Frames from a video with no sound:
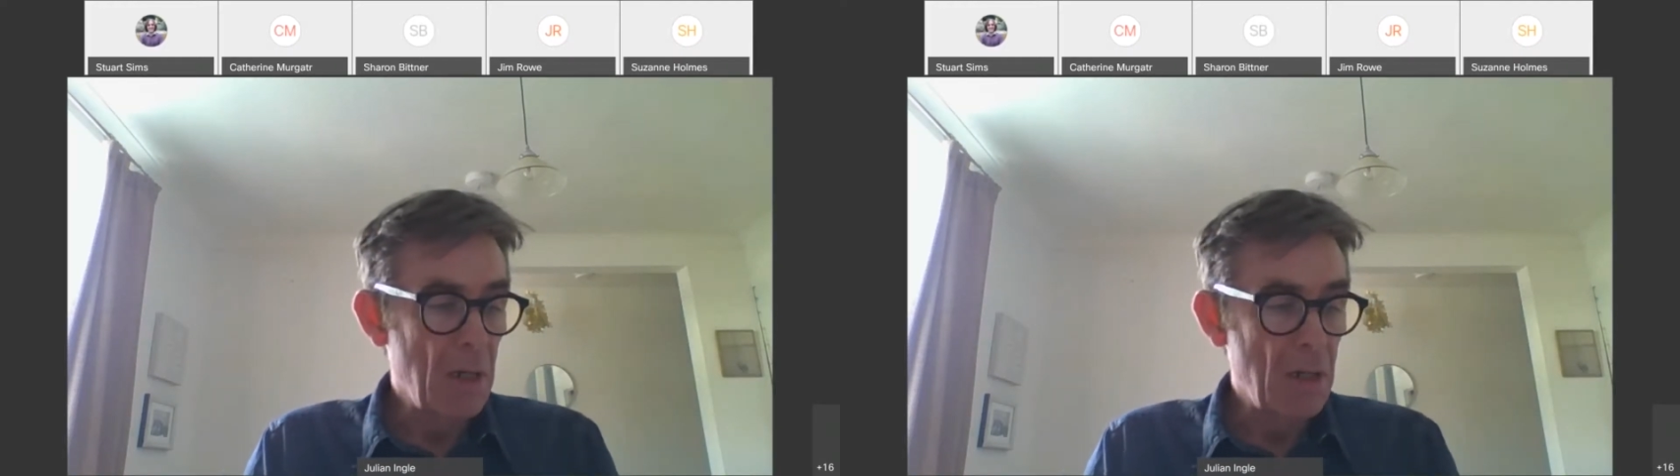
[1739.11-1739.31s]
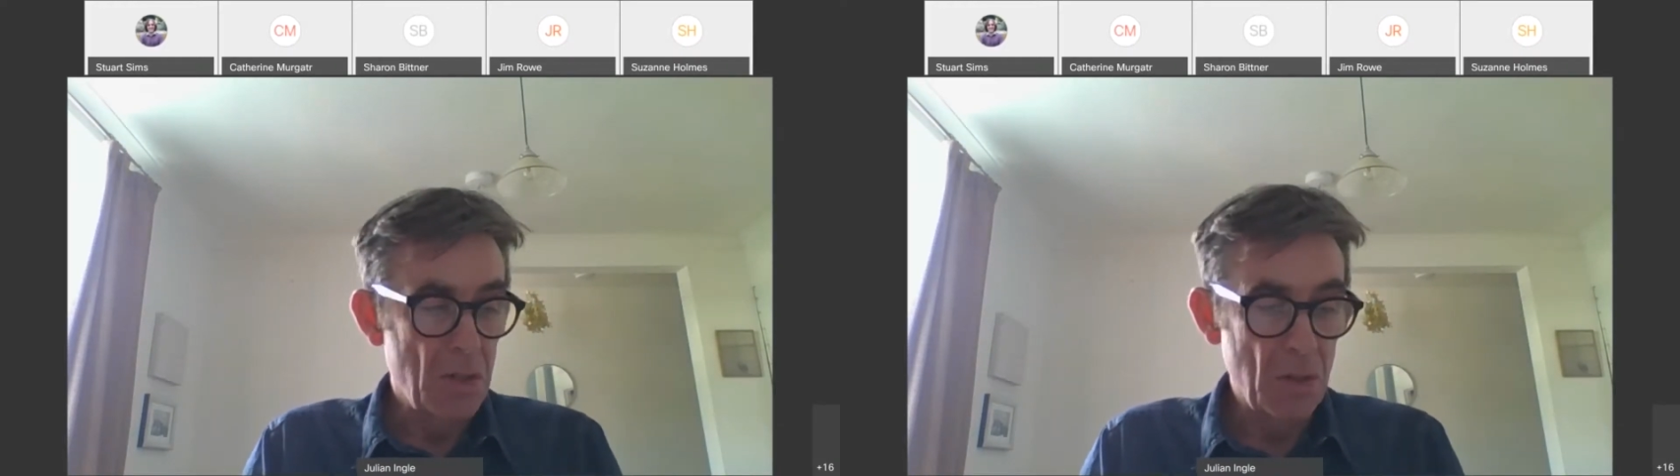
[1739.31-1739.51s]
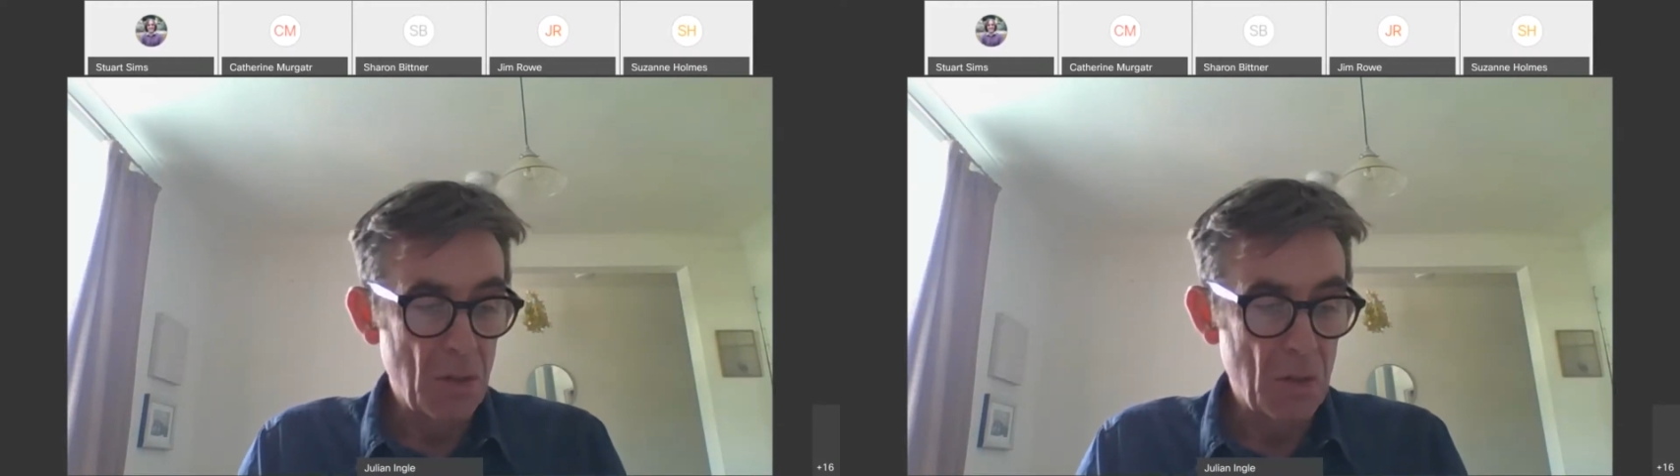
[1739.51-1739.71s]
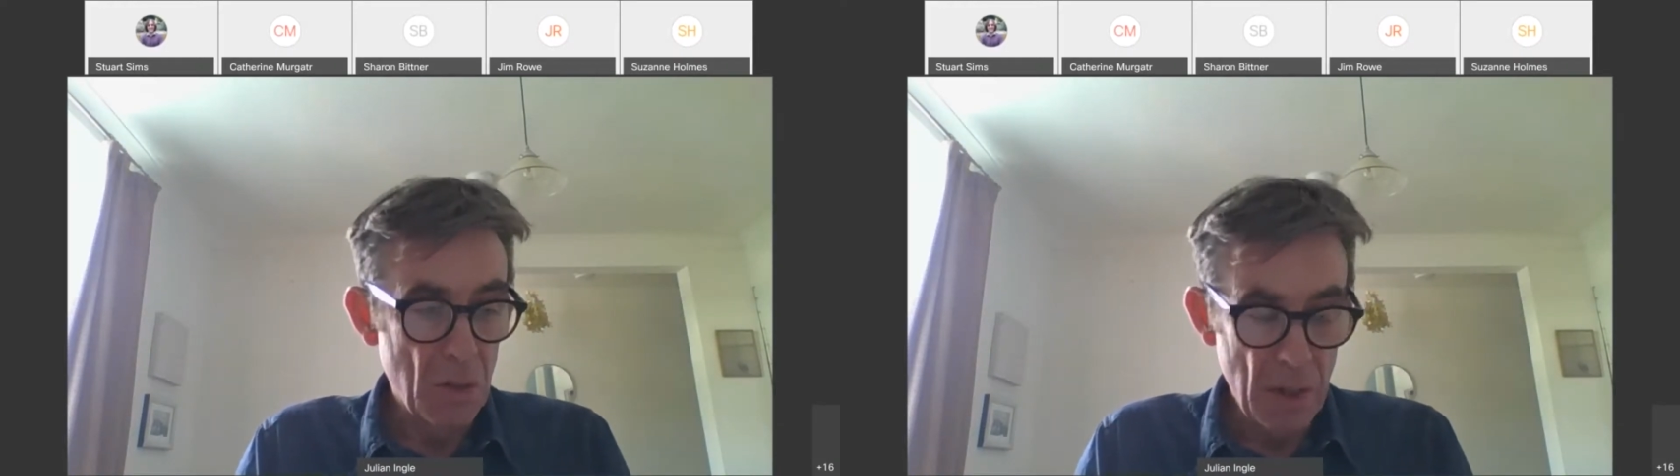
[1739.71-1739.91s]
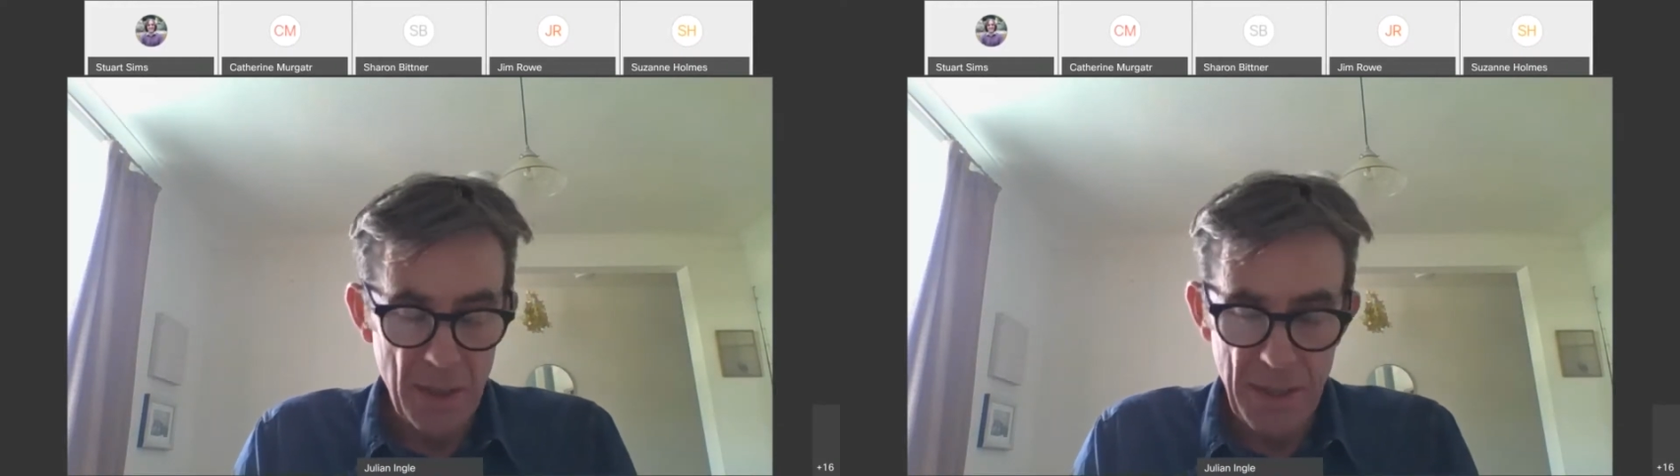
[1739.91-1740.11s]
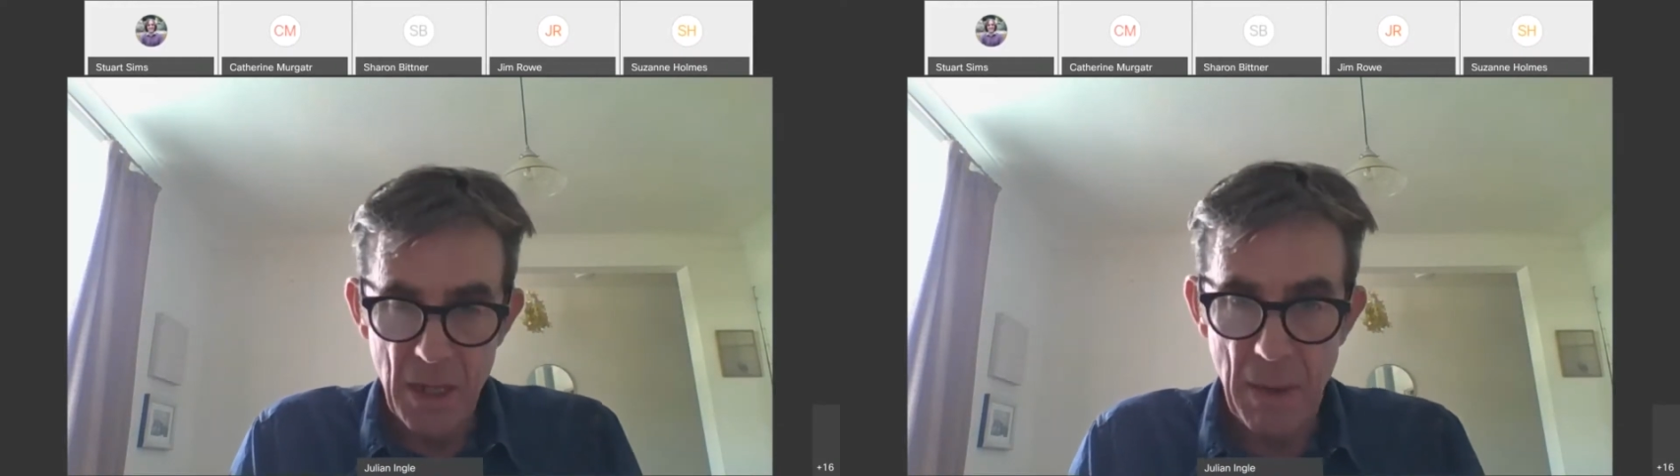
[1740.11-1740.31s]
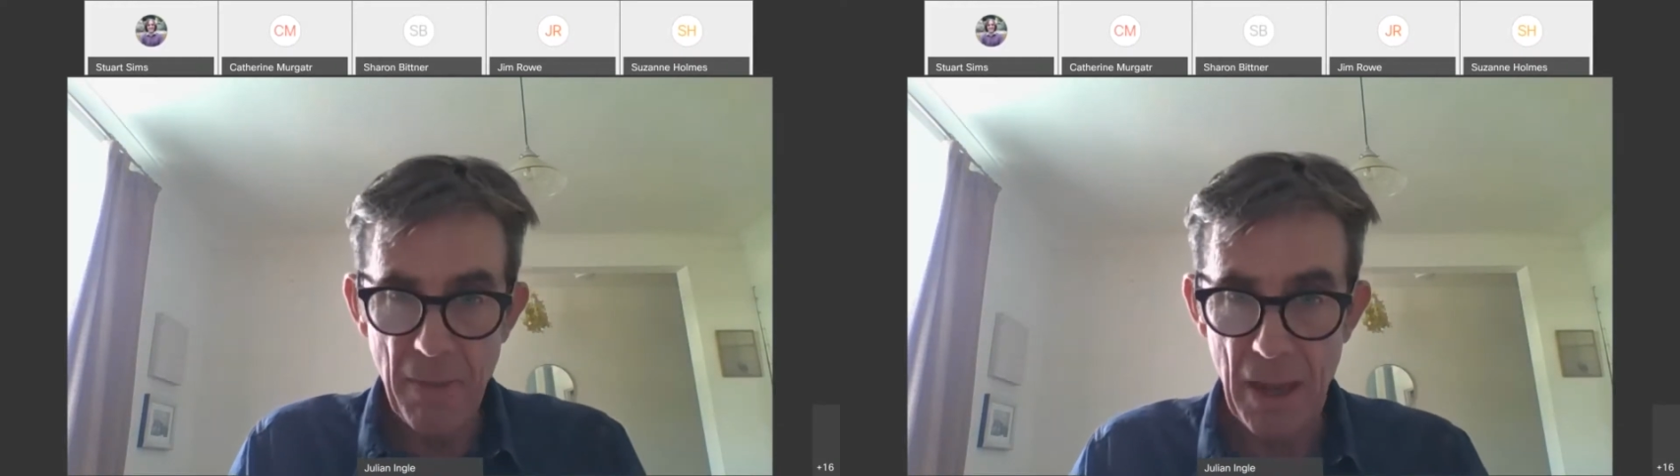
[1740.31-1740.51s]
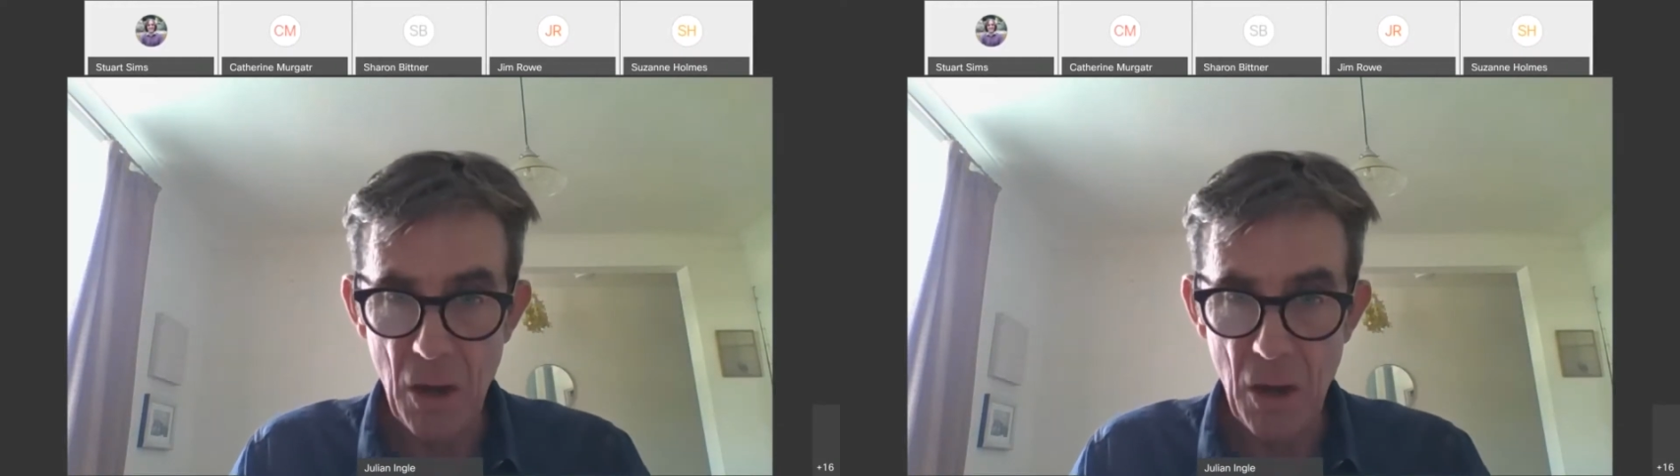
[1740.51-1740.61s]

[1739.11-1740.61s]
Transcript: to think about their